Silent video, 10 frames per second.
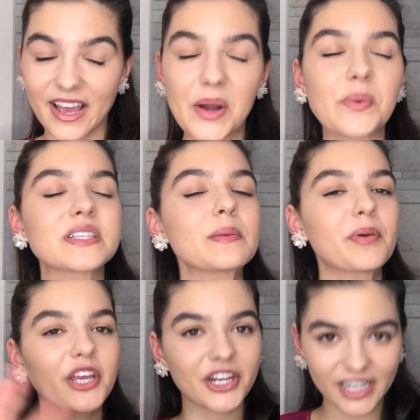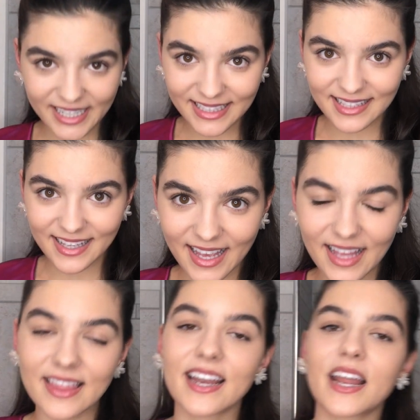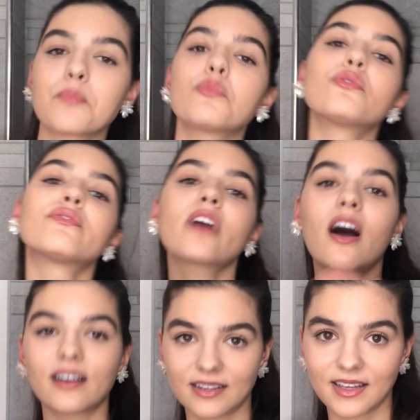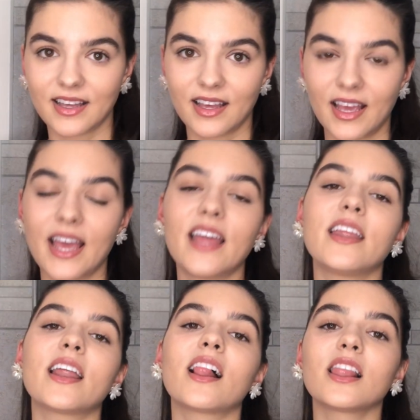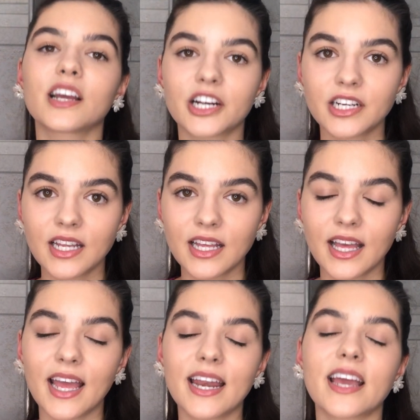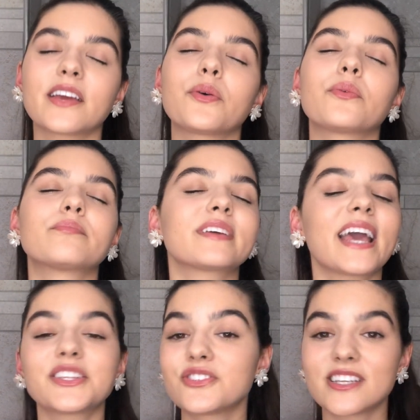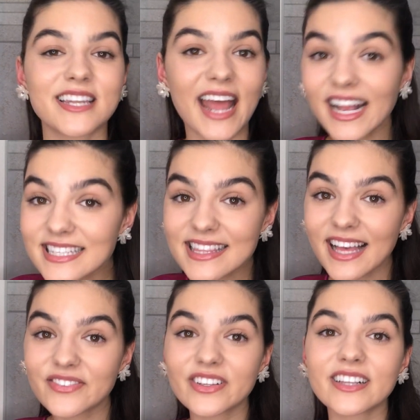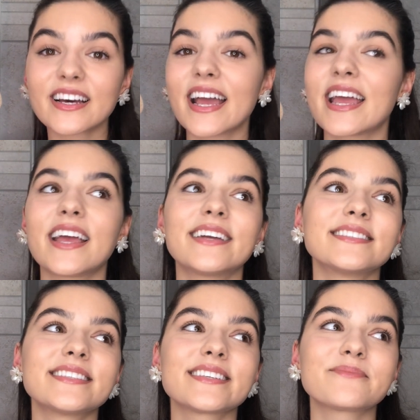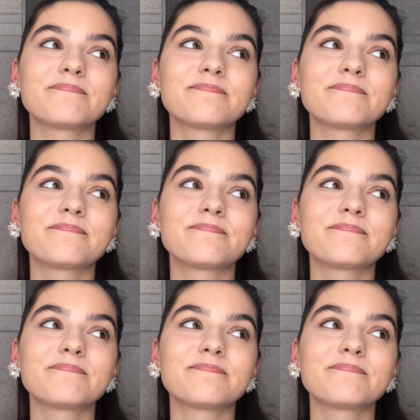It was a period and then I moved on and then I learned and I get to the next level, and